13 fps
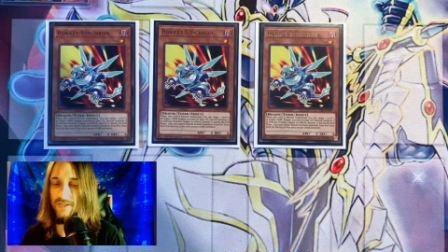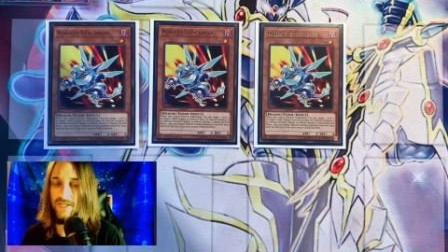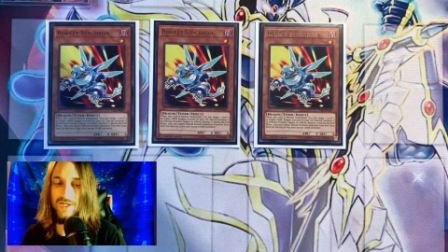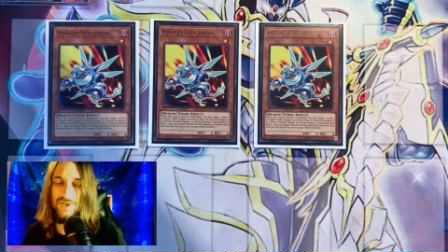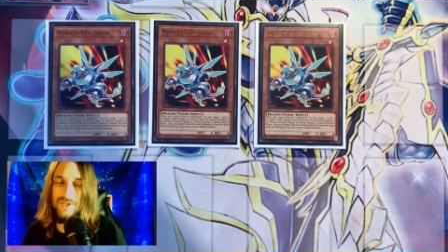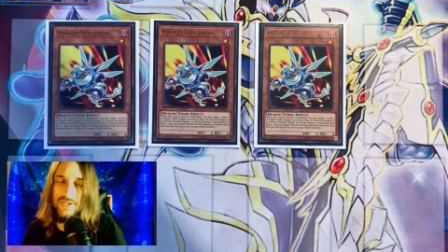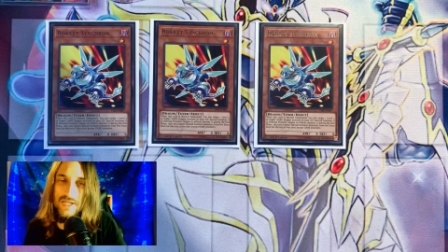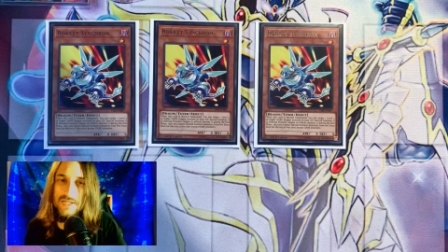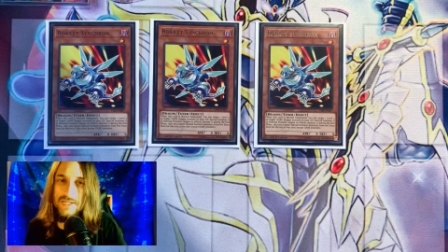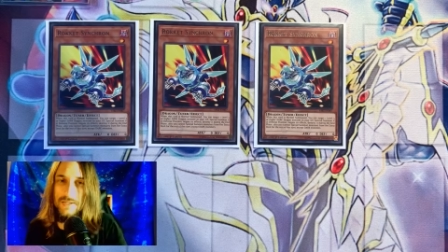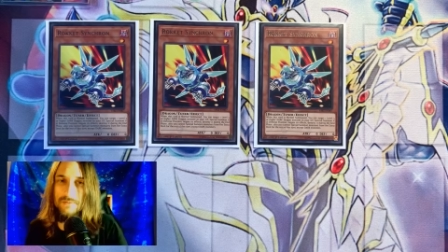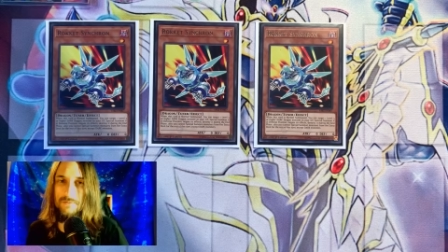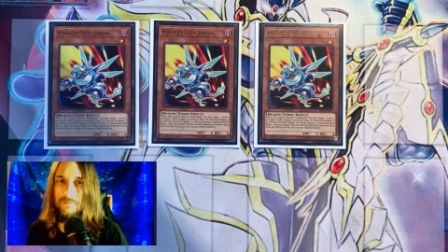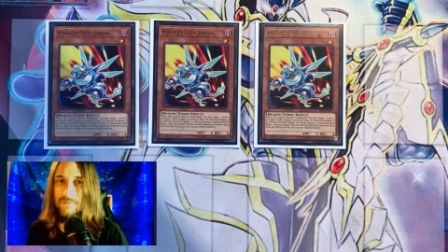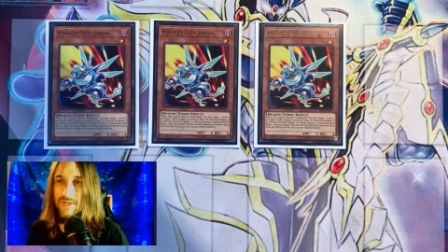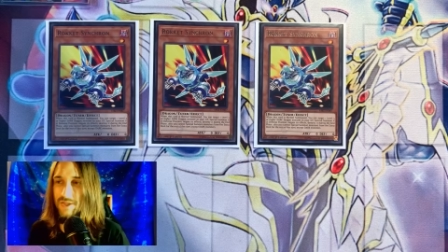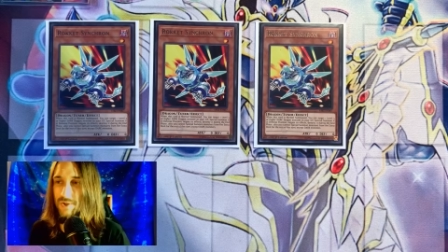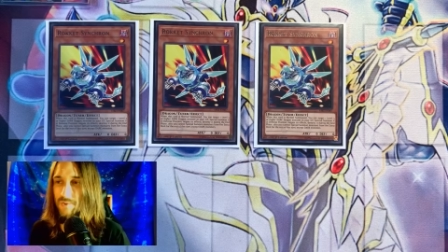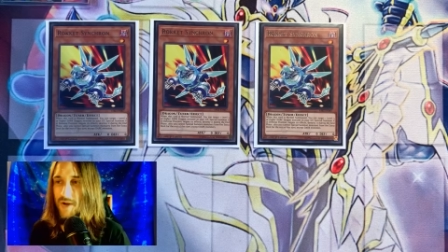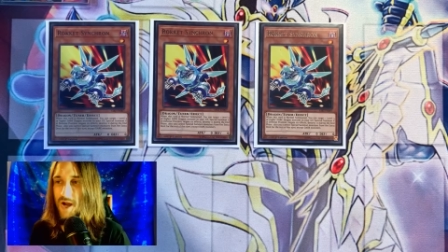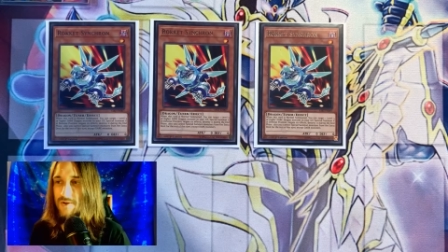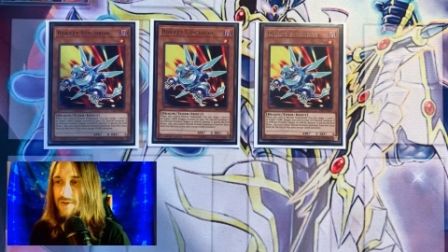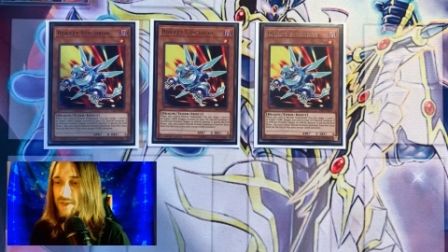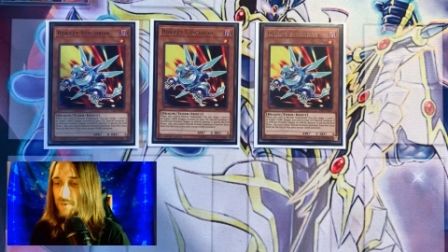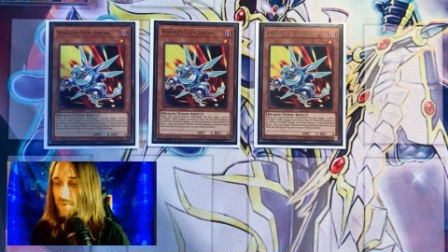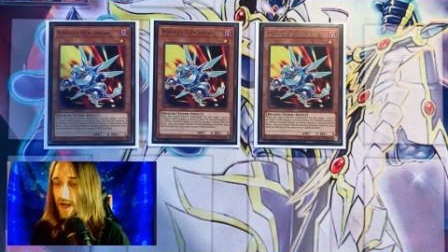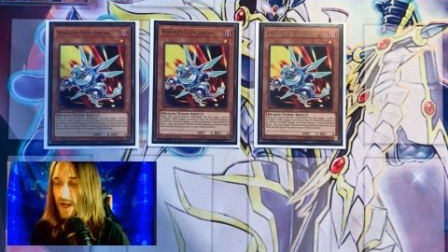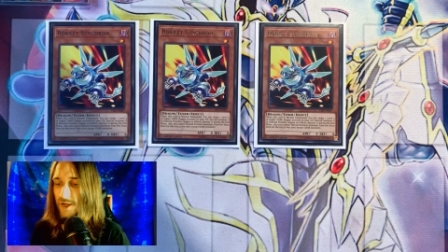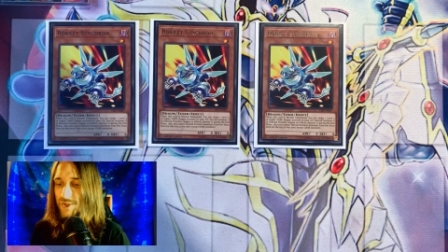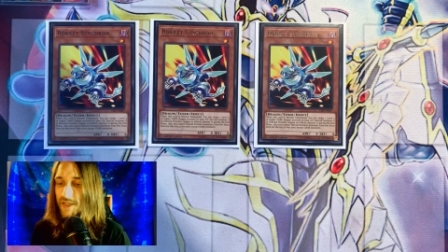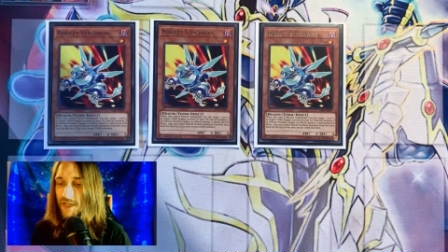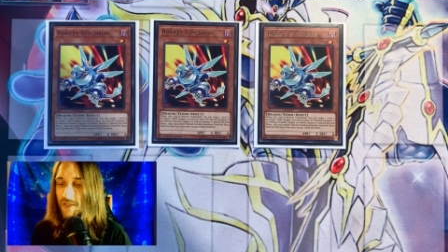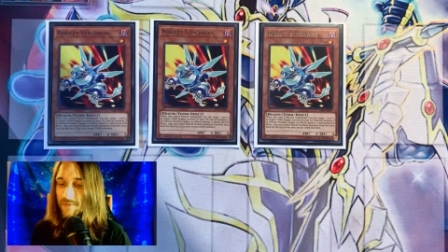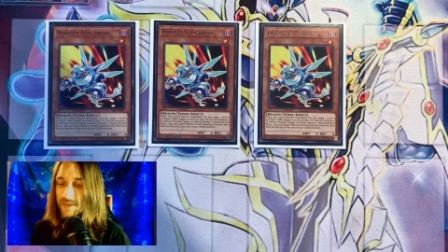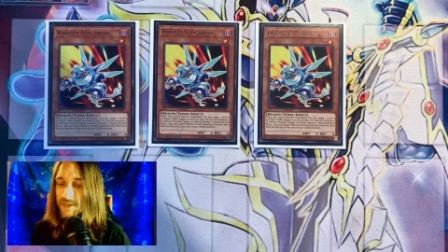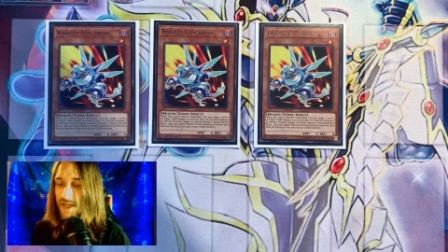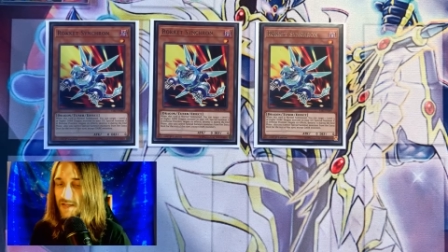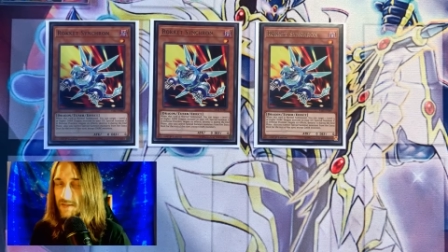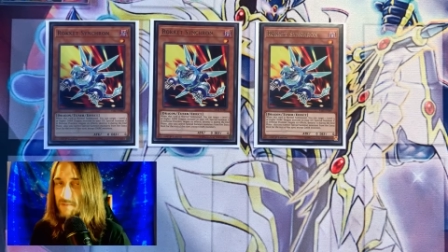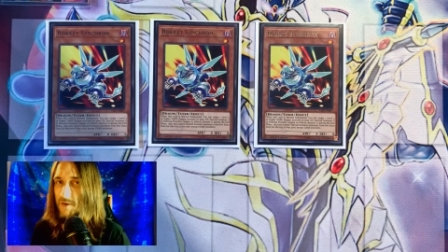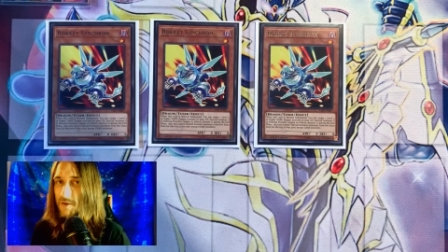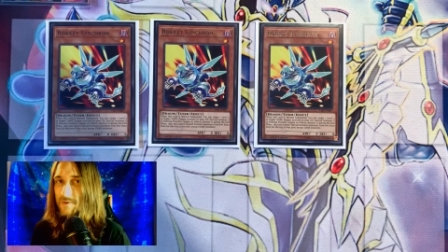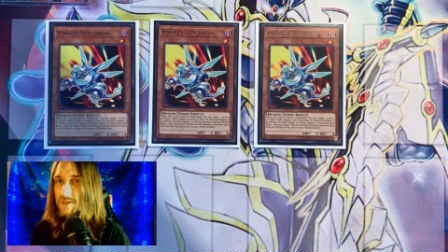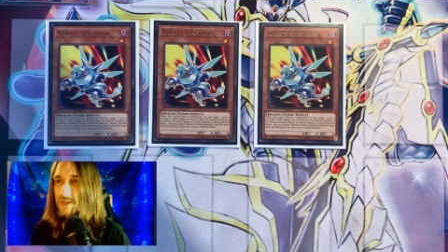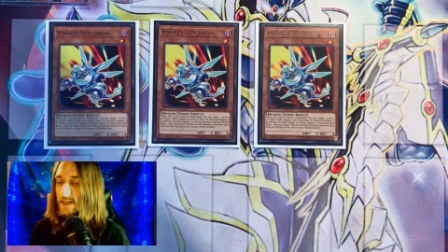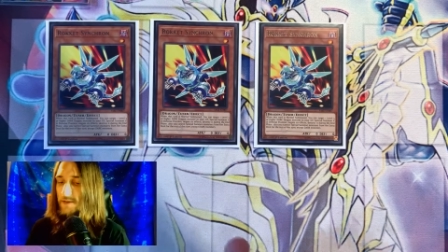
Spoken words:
I just like to mess around and see what actually helps the deck the most.